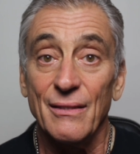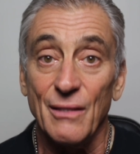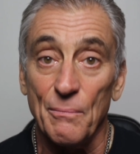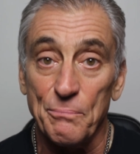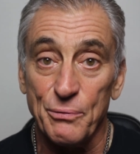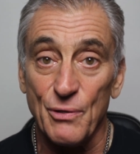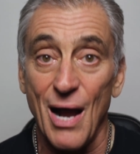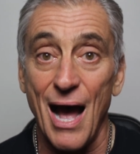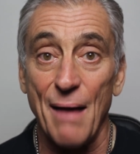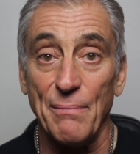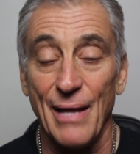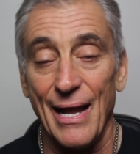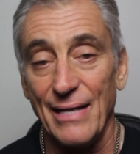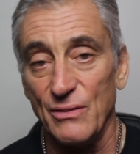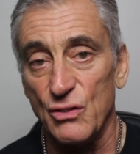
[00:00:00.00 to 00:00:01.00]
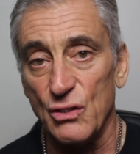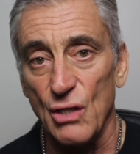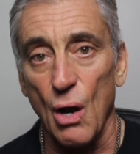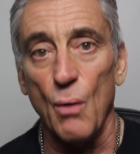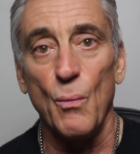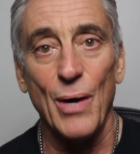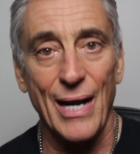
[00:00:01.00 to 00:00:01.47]
And
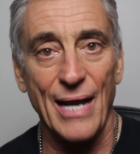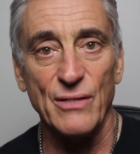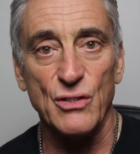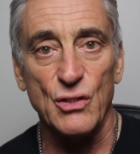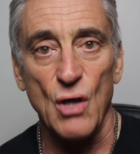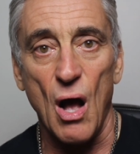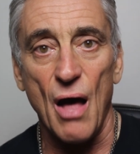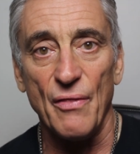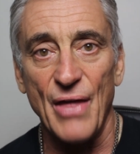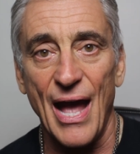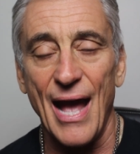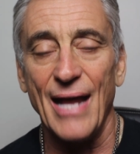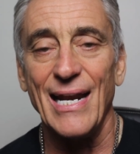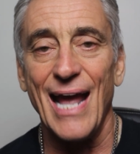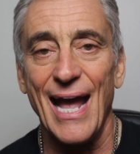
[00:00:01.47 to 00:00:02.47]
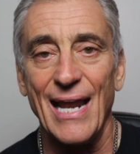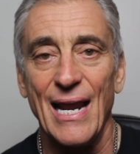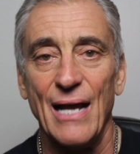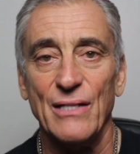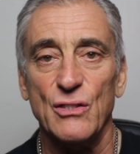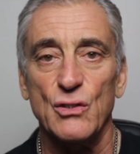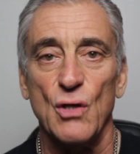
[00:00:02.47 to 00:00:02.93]
so when I saw that and
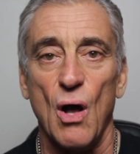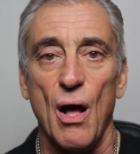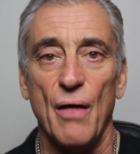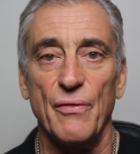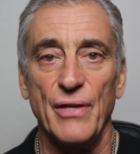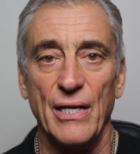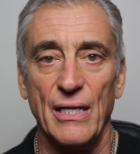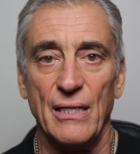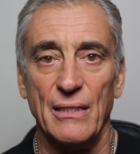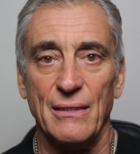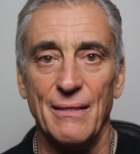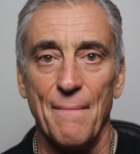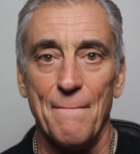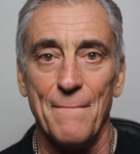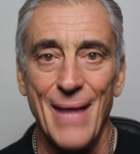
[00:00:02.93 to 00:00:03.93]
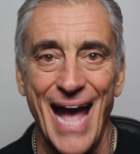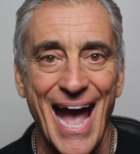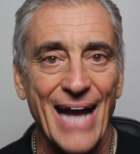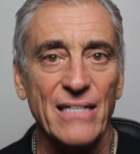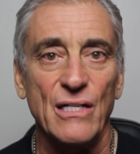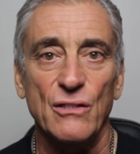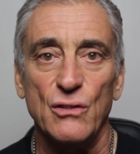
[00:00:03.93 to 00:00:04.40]
I saw the
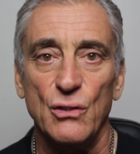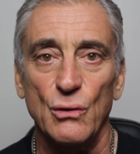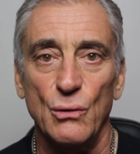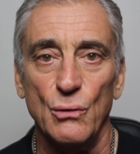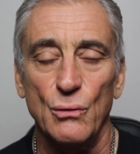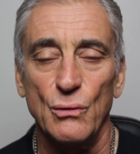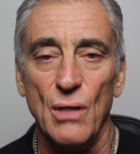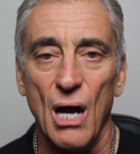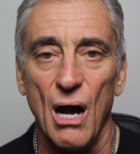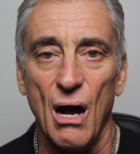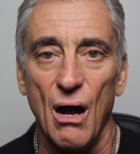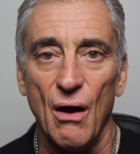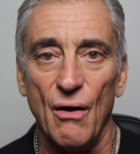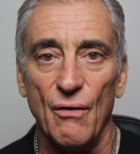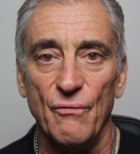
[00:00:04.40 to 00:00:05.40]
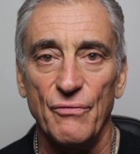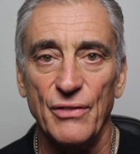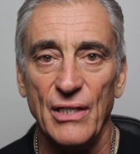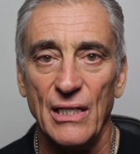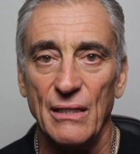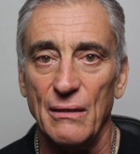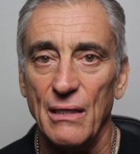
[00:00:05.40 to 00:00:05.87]
magnitude of
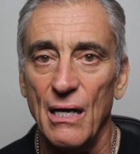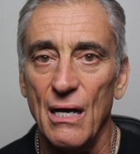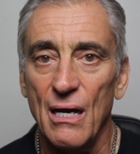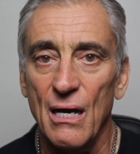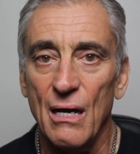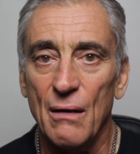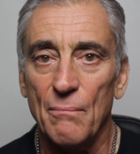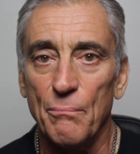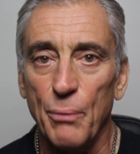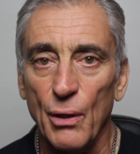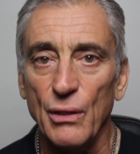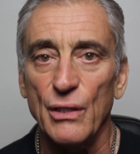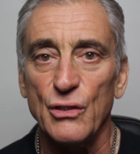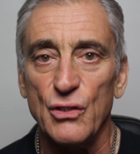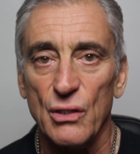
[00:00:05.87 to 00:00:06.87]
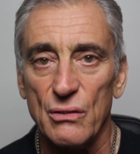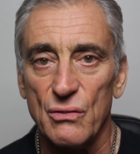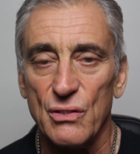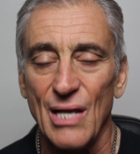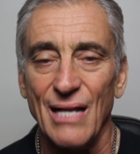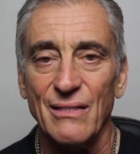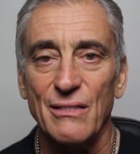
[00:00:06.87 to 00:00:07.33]
the bullish
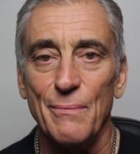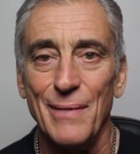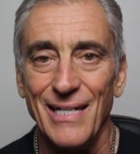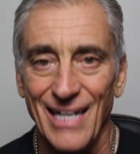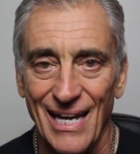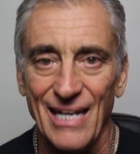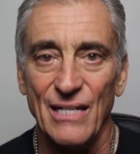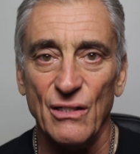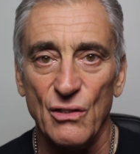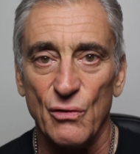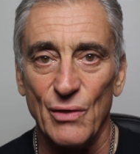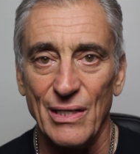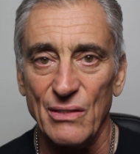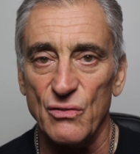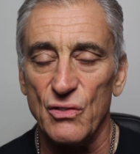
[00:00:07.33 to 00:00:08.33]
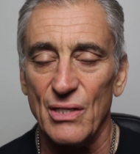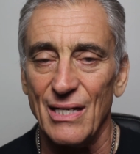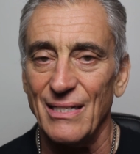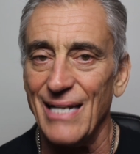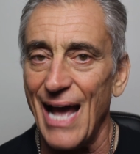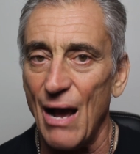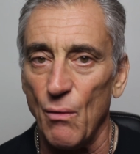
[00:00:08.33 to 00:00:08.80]
sentiment increase
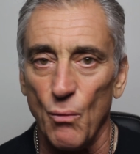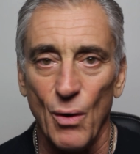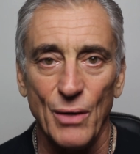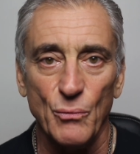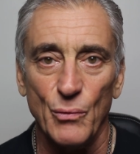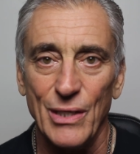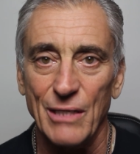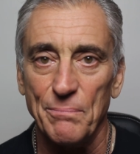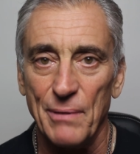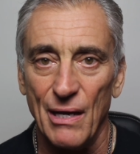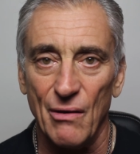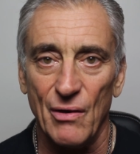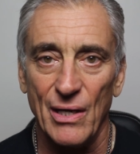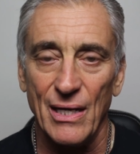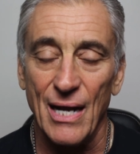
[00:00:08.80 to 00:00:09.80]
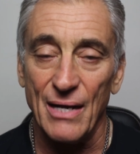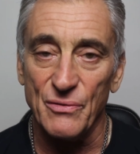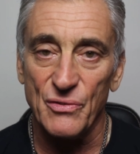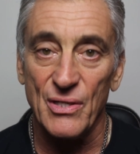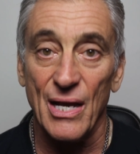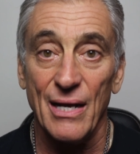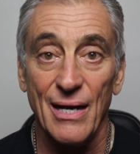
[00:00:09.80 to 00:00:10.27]
in that 1 week period, I
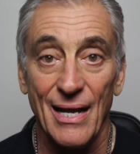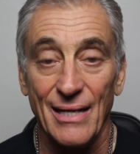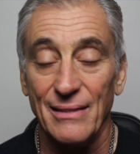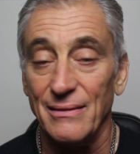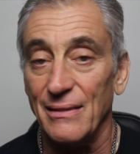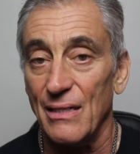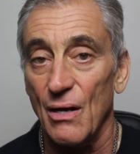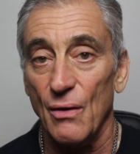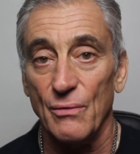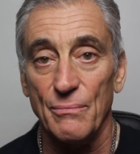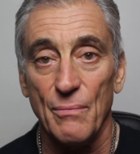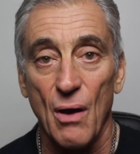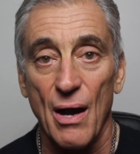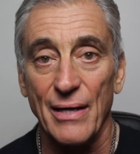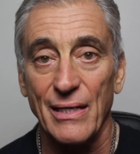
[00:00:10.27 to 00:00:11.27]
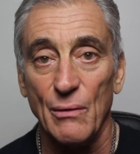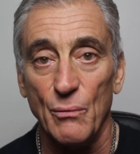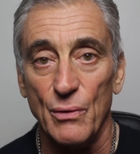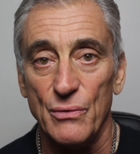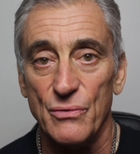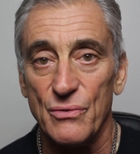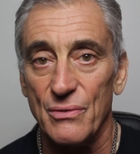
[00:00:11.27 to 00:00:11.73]
said, and you know, the market
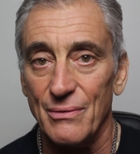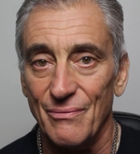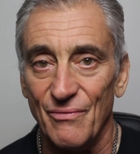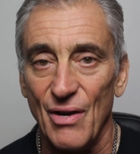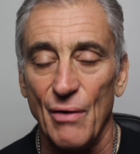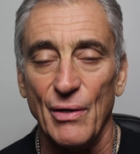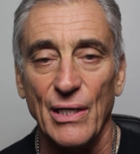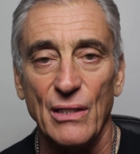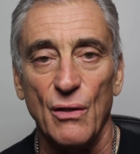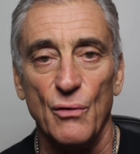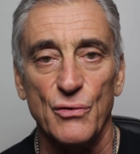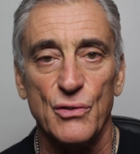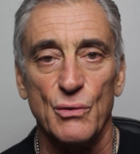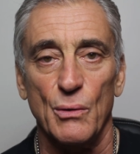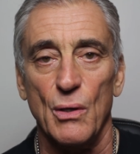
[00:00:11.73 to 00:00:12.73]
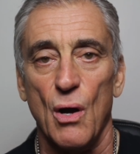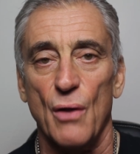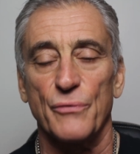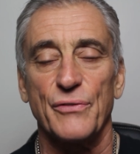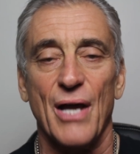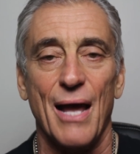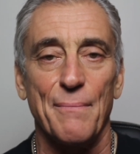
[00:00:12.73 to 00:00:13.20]
was very close to an
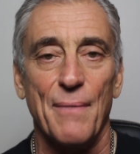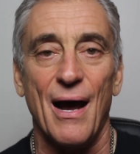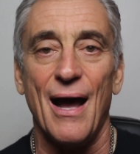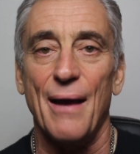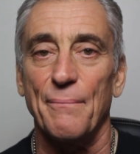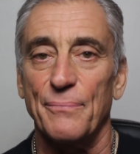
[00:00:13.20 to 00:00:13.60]
all-time high.